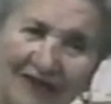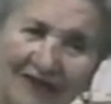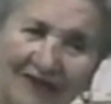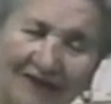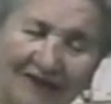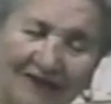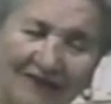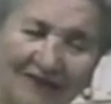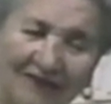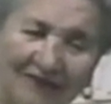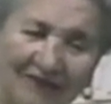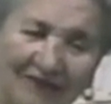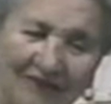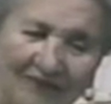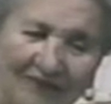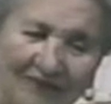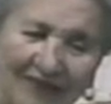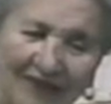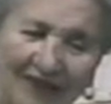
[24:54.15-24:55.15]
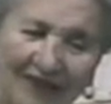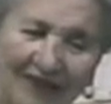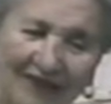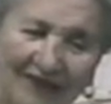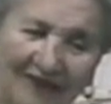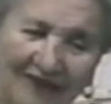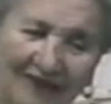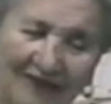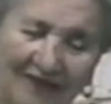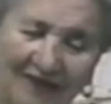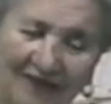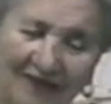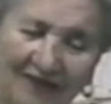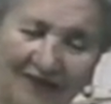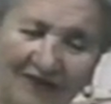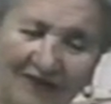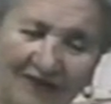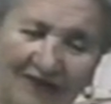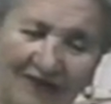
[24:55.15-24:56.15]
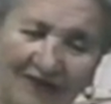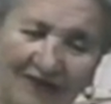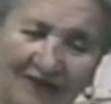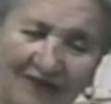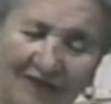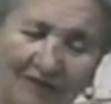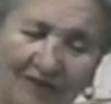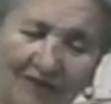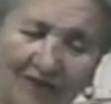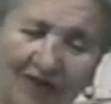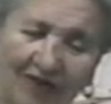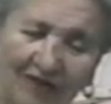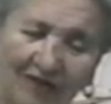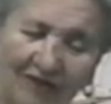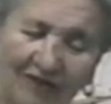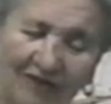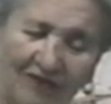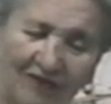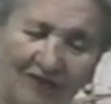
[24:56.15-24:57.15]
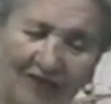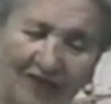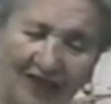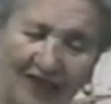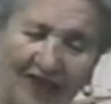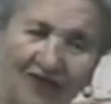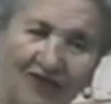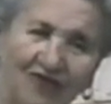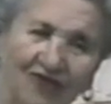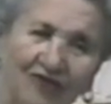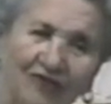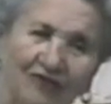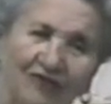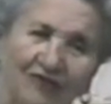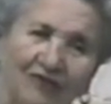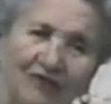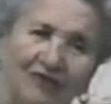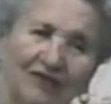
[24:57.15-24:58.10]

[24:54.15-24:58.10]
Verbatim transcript: And I made a relation